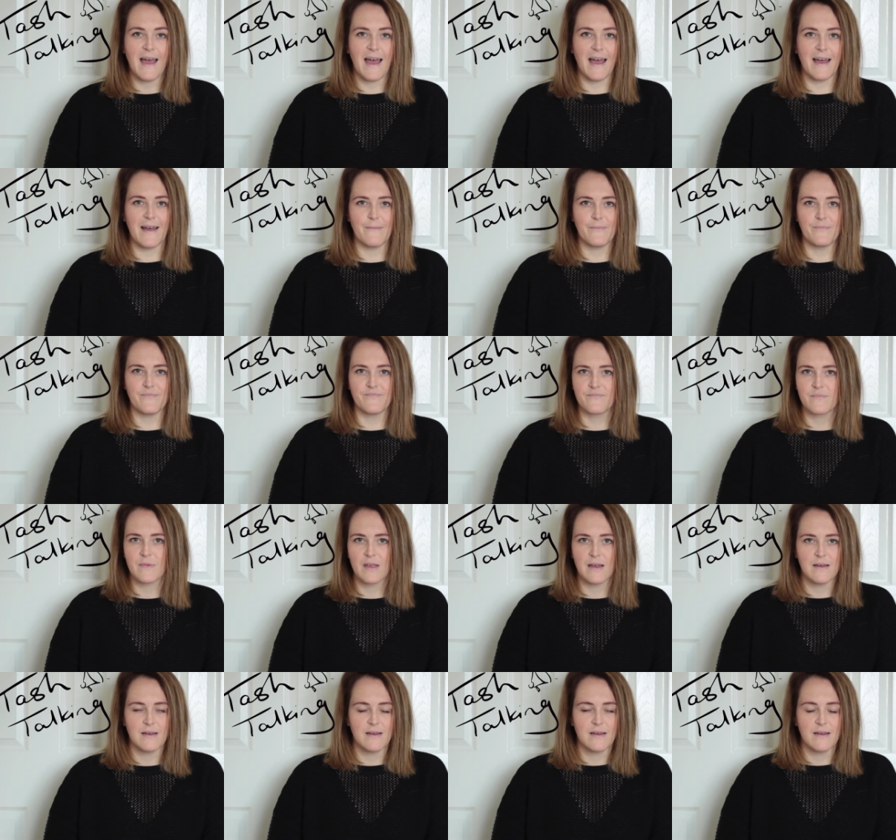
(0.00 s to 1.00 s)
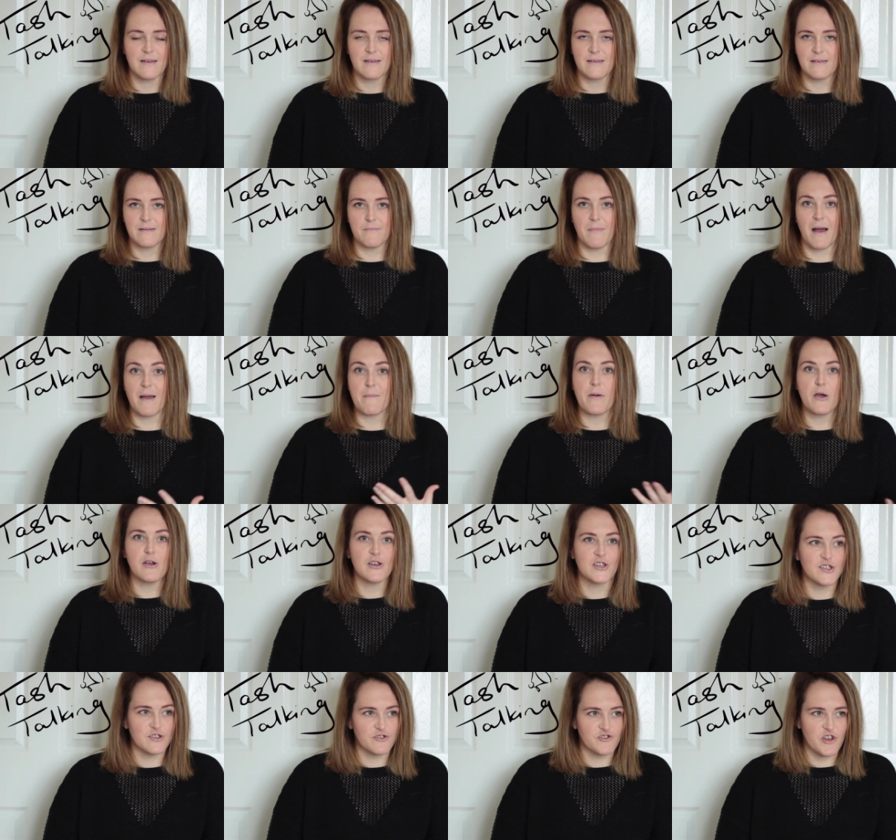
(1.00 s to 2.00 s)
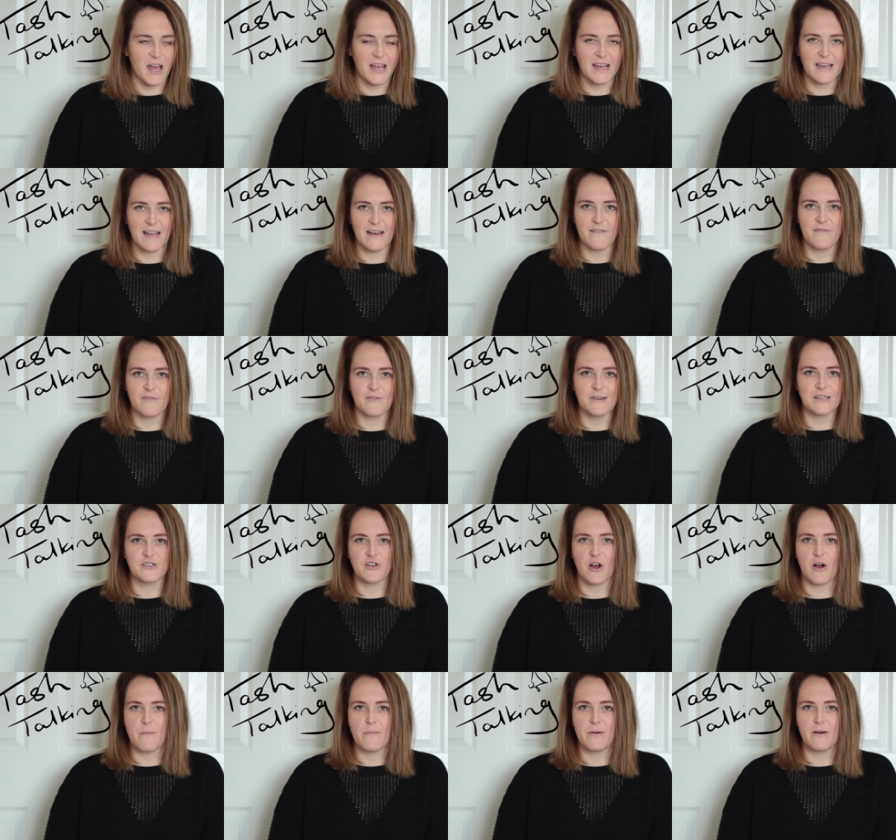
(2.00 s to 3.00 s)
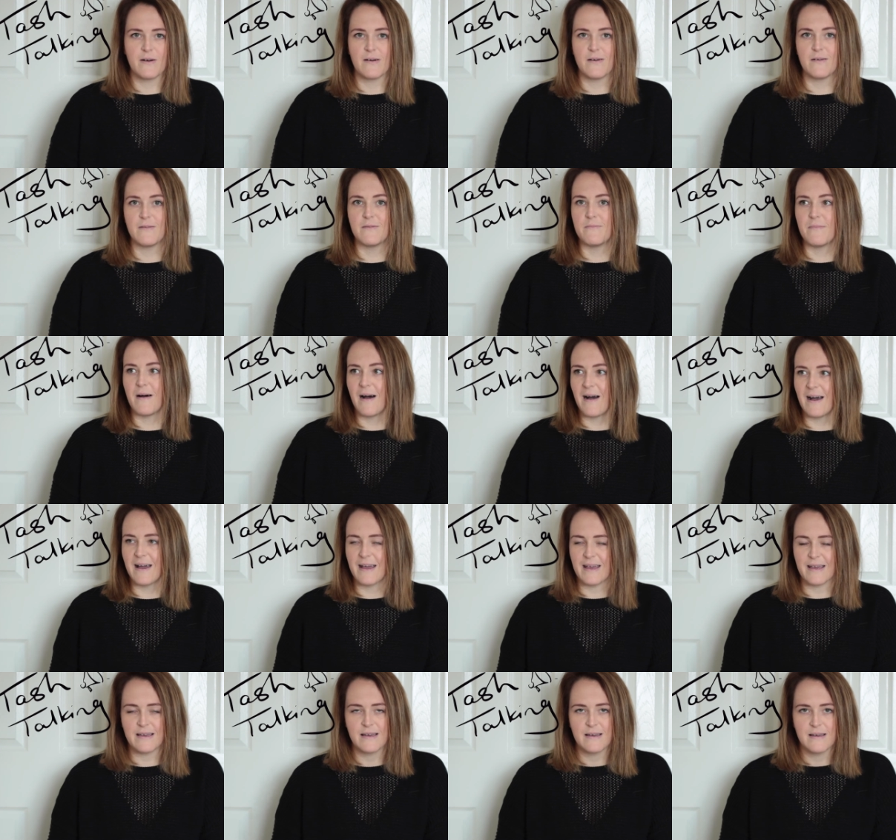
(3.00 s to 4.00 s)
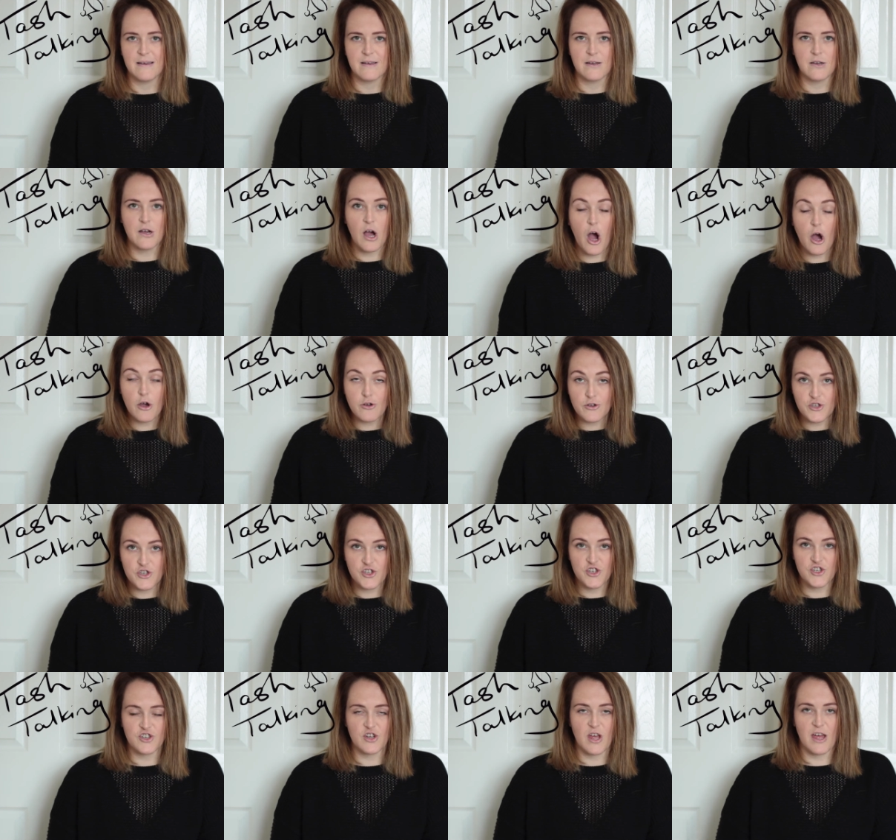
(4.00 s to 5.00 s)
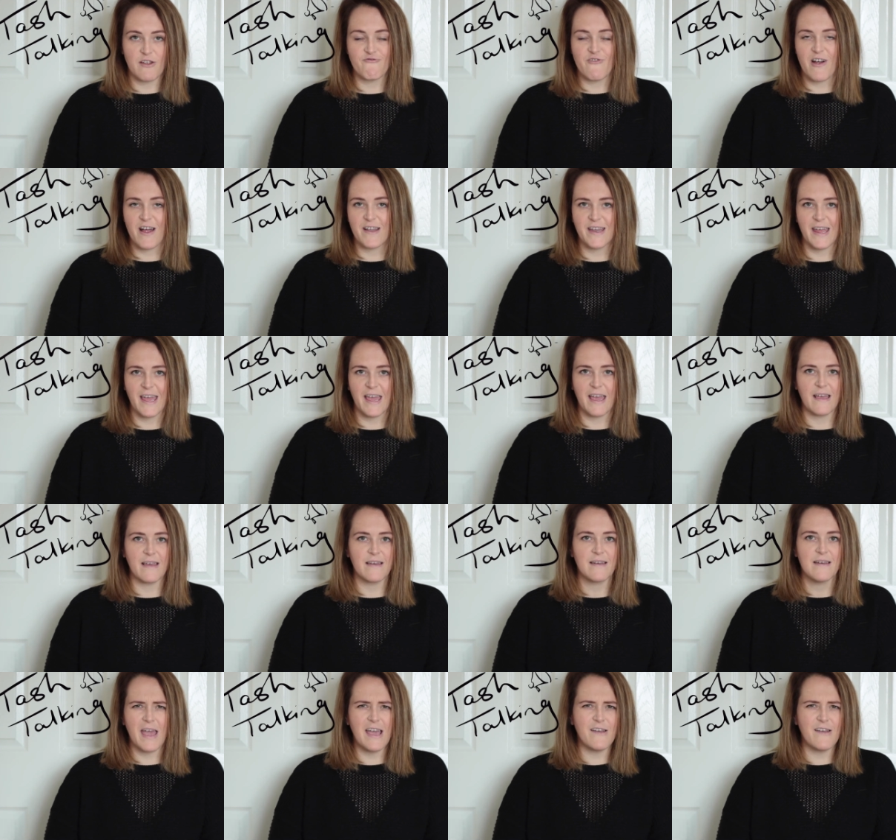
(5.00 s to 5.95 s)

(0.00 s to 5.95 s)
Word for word: Um, my personal trainer, for example, my coach at running,